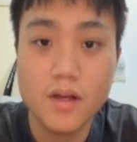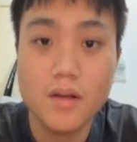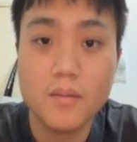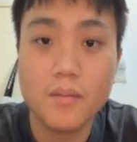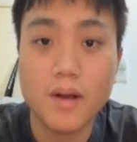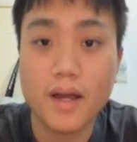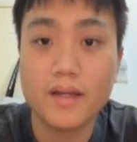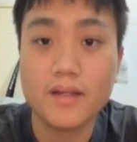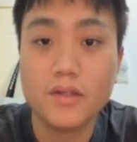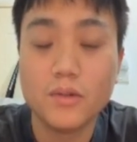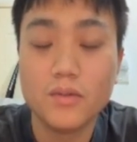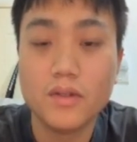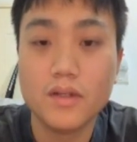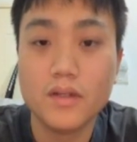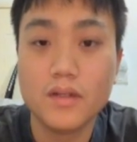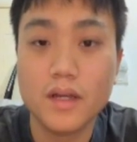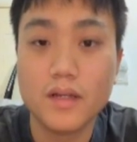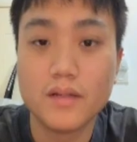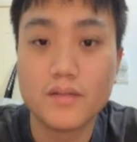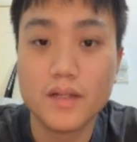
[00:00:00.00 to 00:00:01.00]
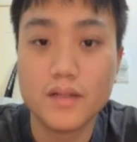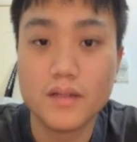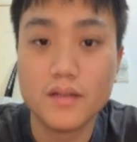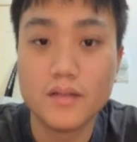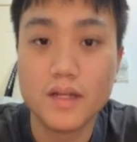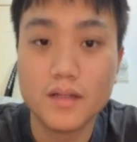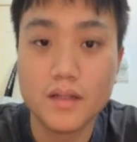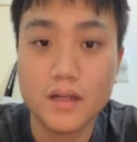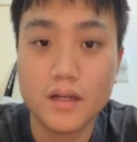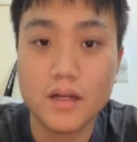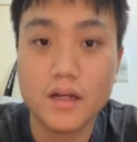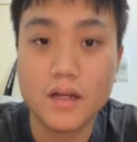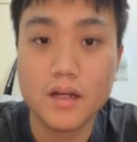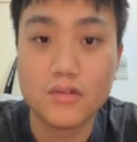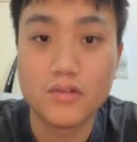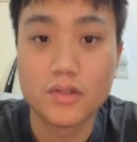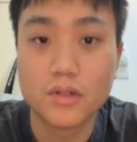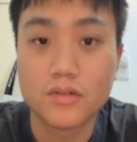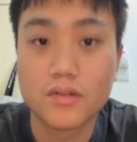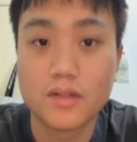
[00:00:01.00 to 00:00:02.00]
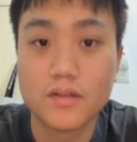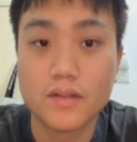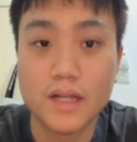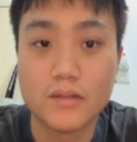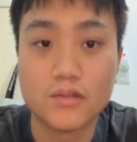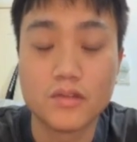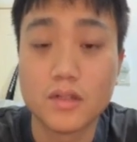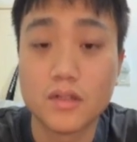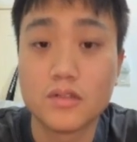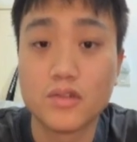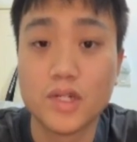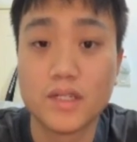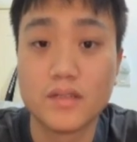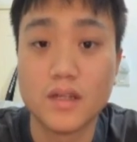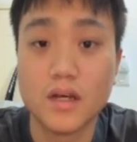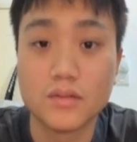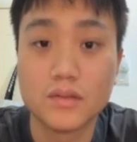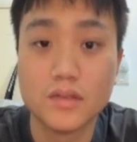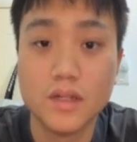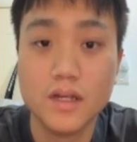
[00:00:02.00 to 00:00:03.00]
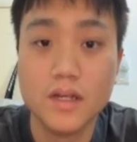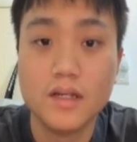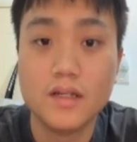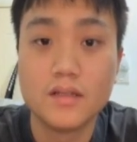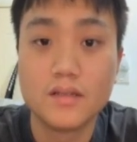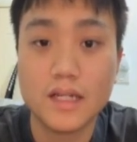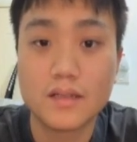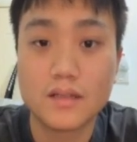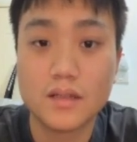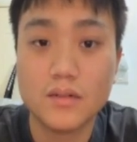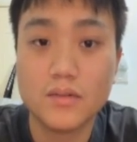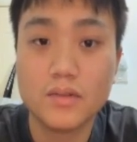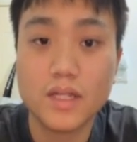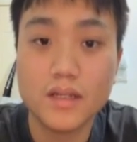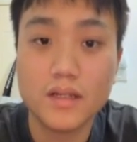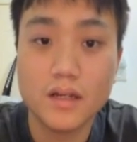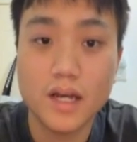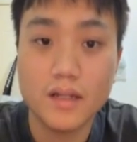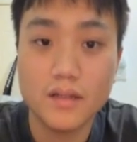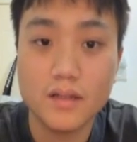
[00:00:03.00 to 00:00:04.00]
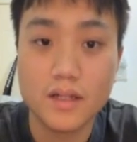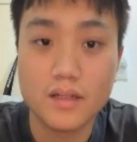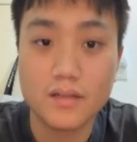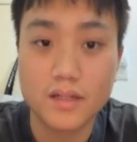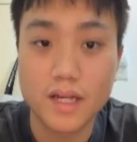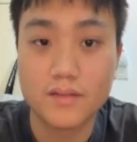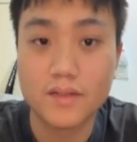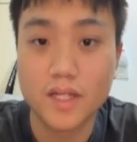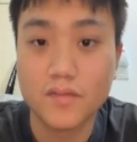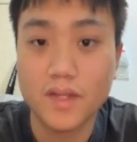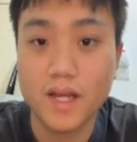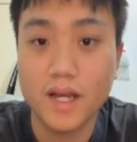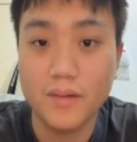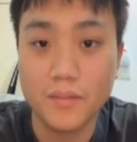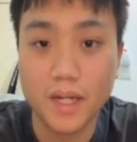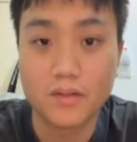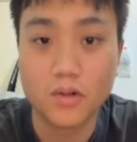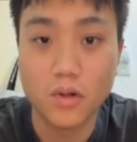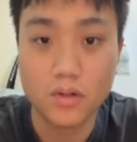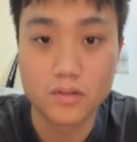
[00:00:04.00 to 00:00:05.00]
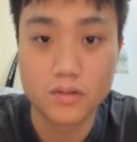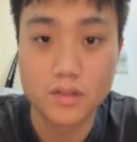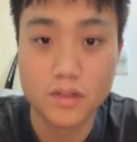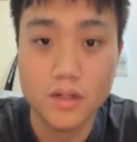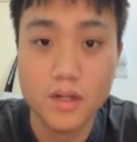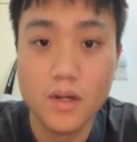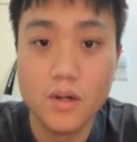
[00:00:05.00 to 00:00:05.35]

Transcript: By using existing data resources and research results, secondary data analysis can save time and cost,